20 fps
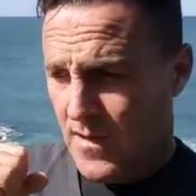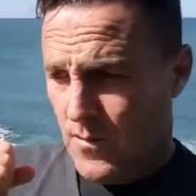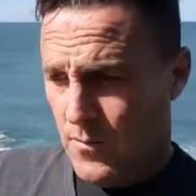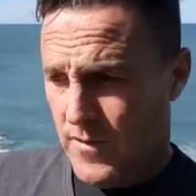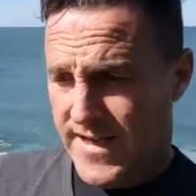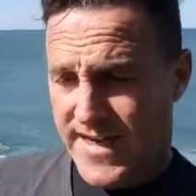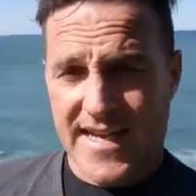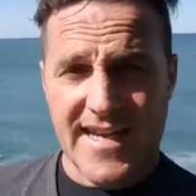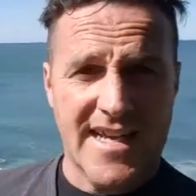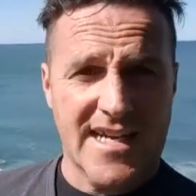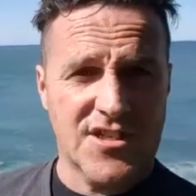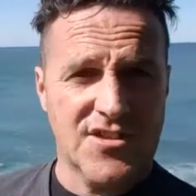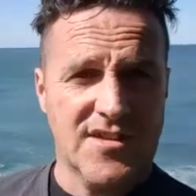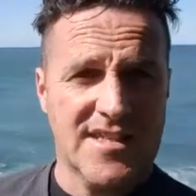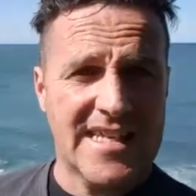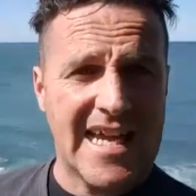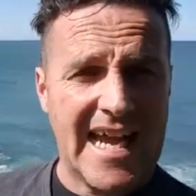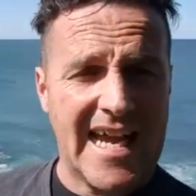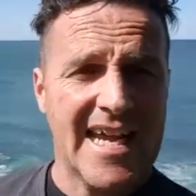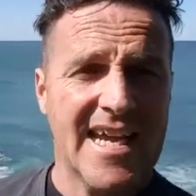where you can actually
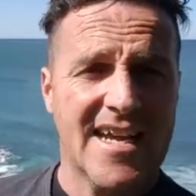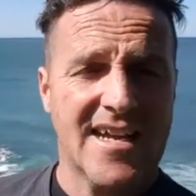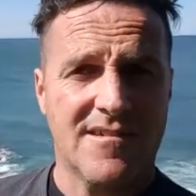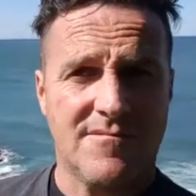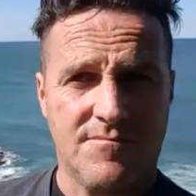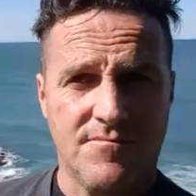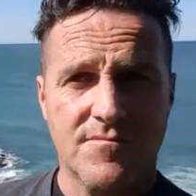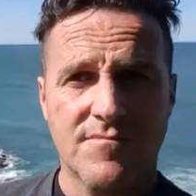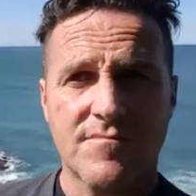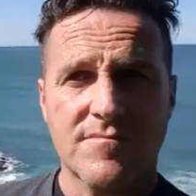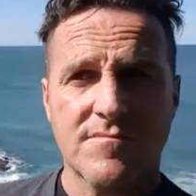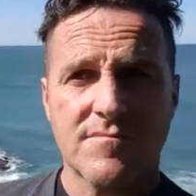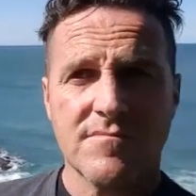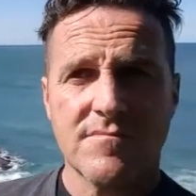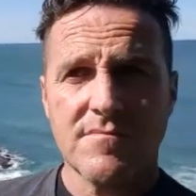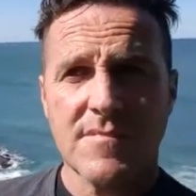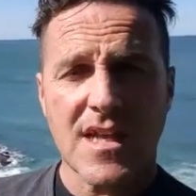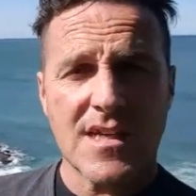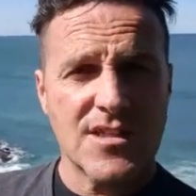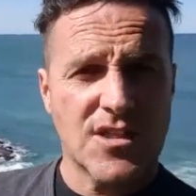take
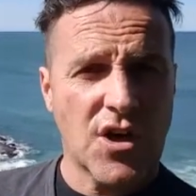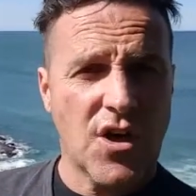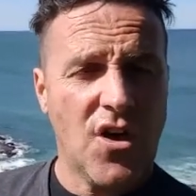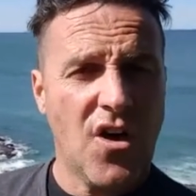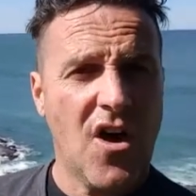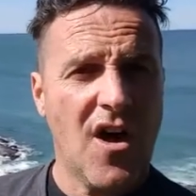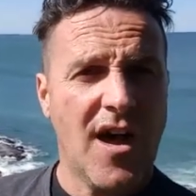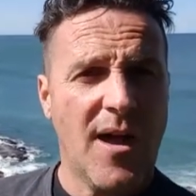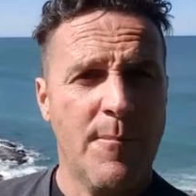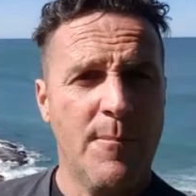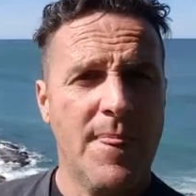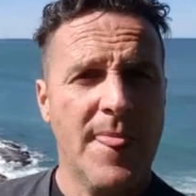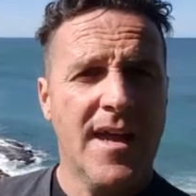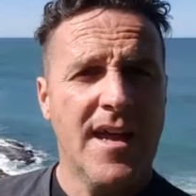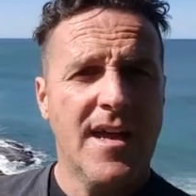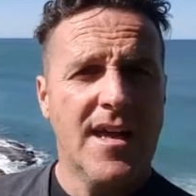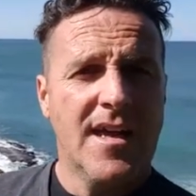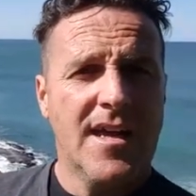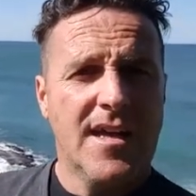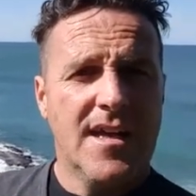time
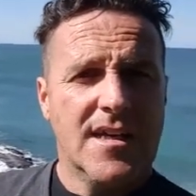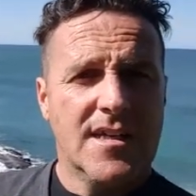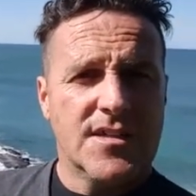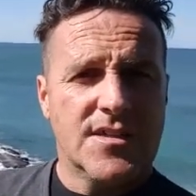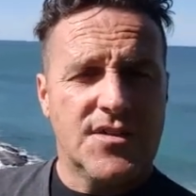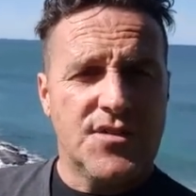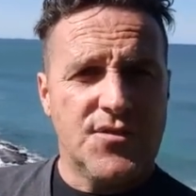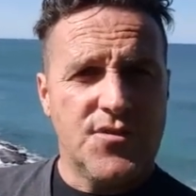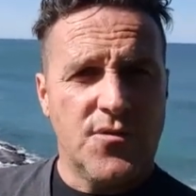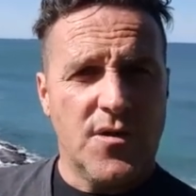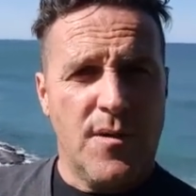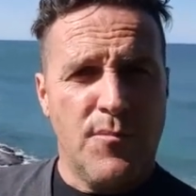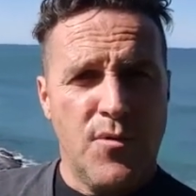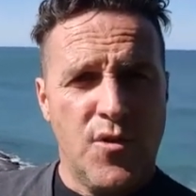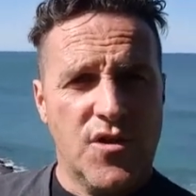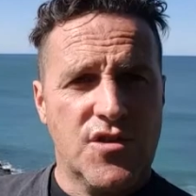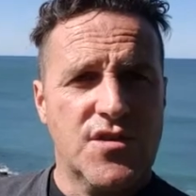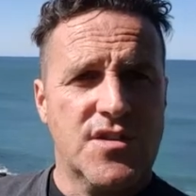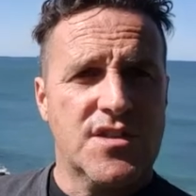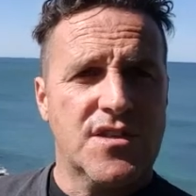to
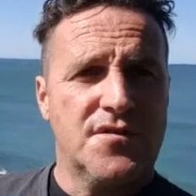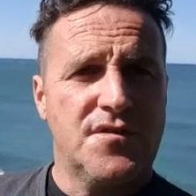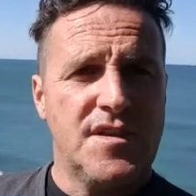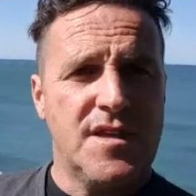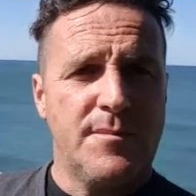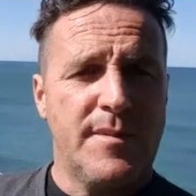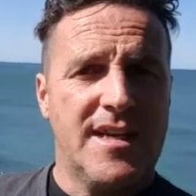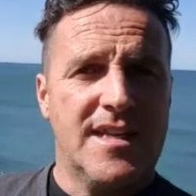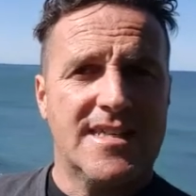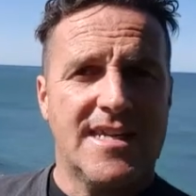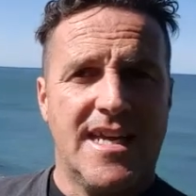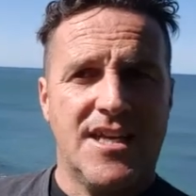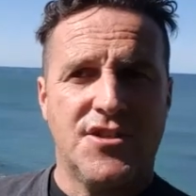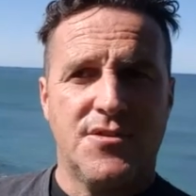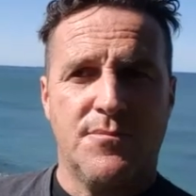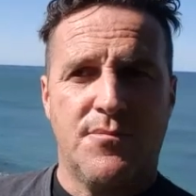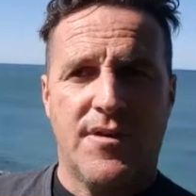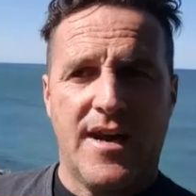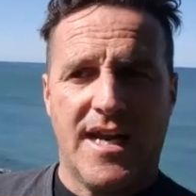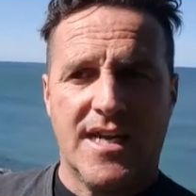immerse yourself in your
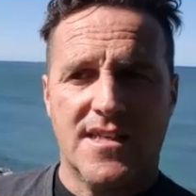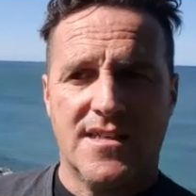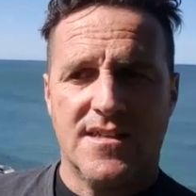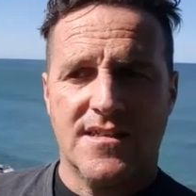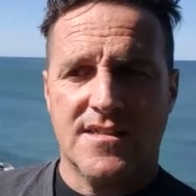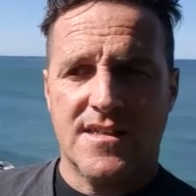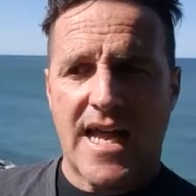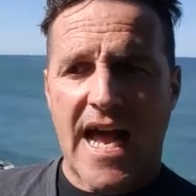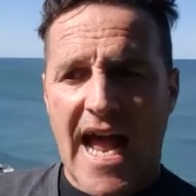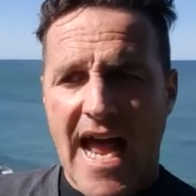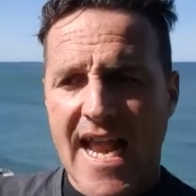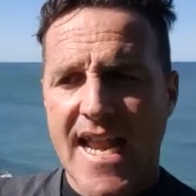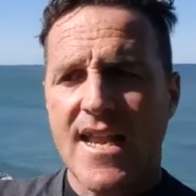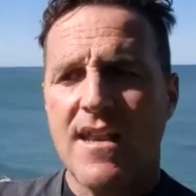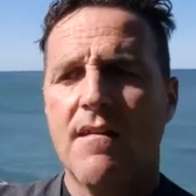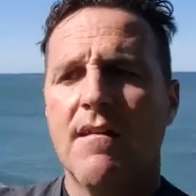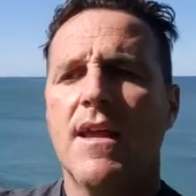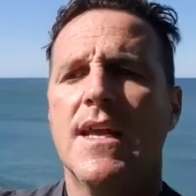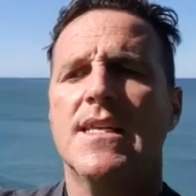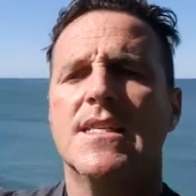meditation practice
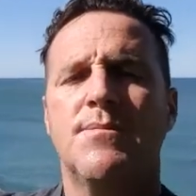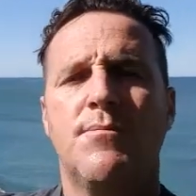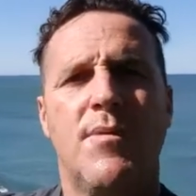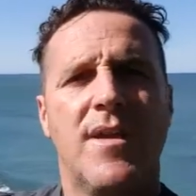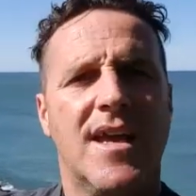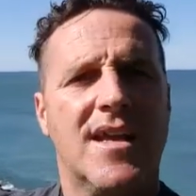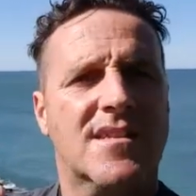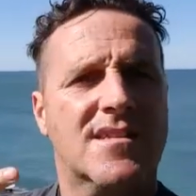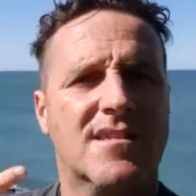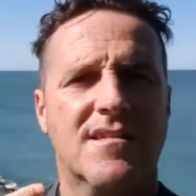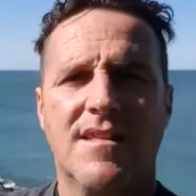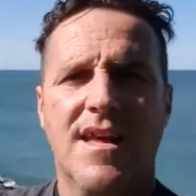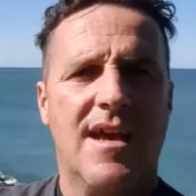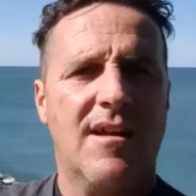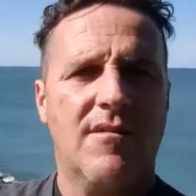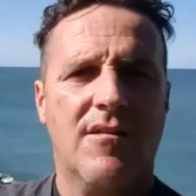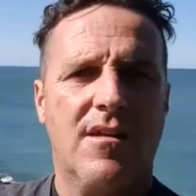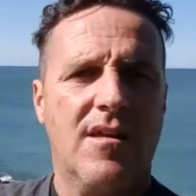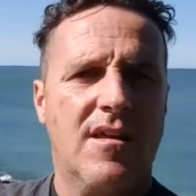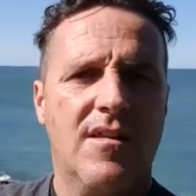and expect
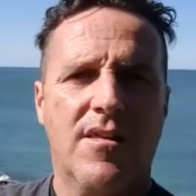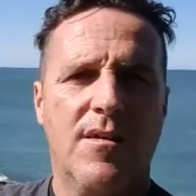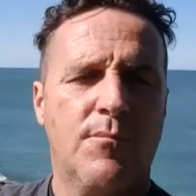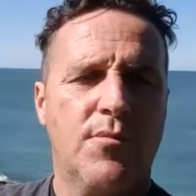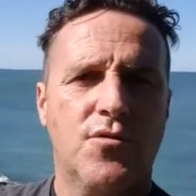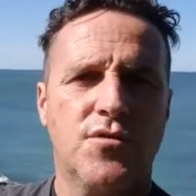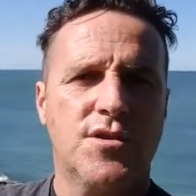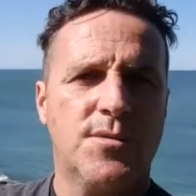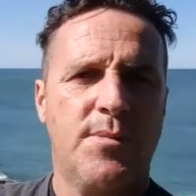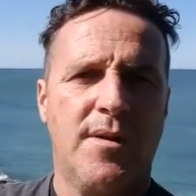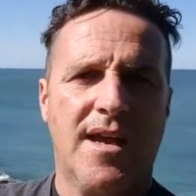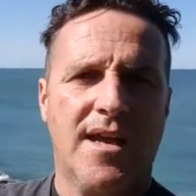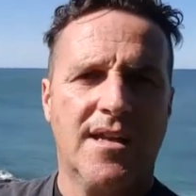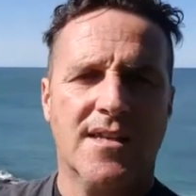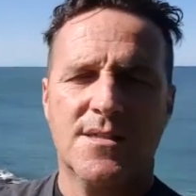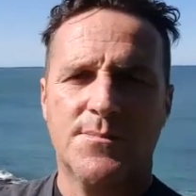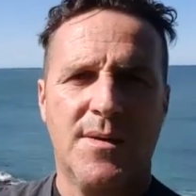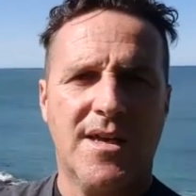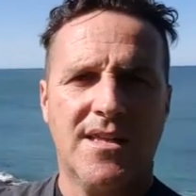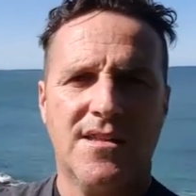the pushback,
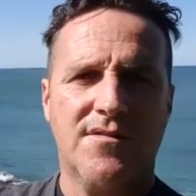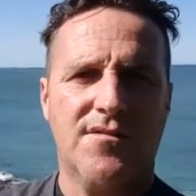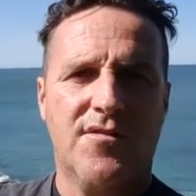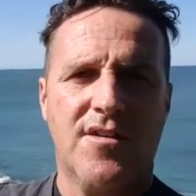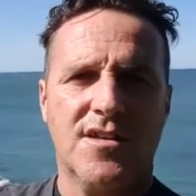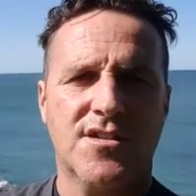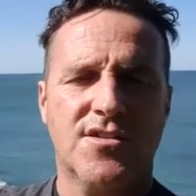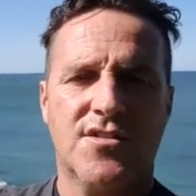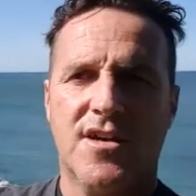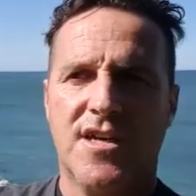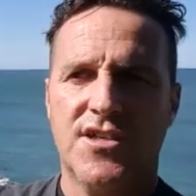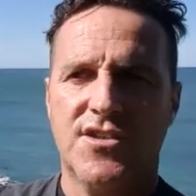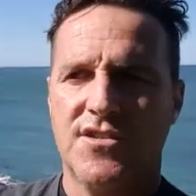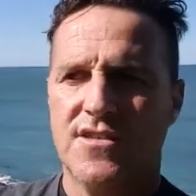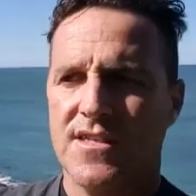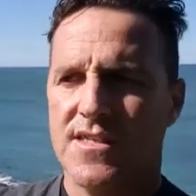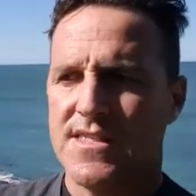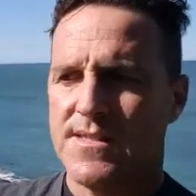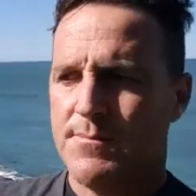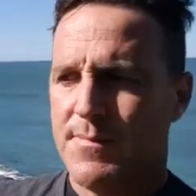expect the
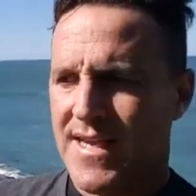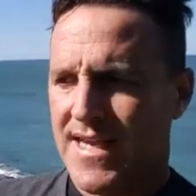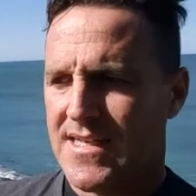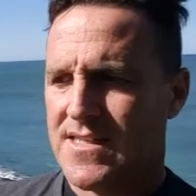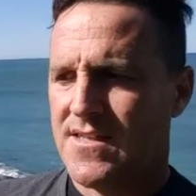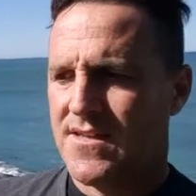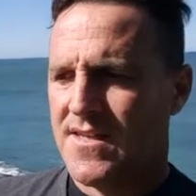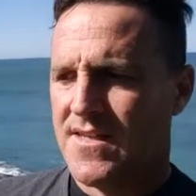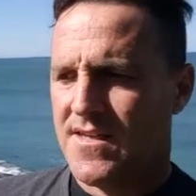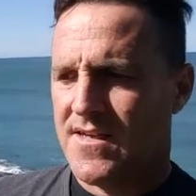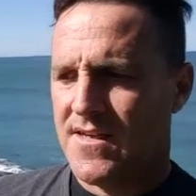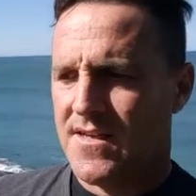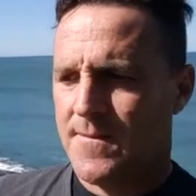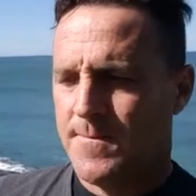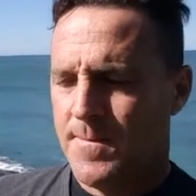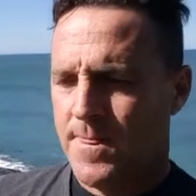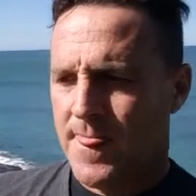frustration, expect the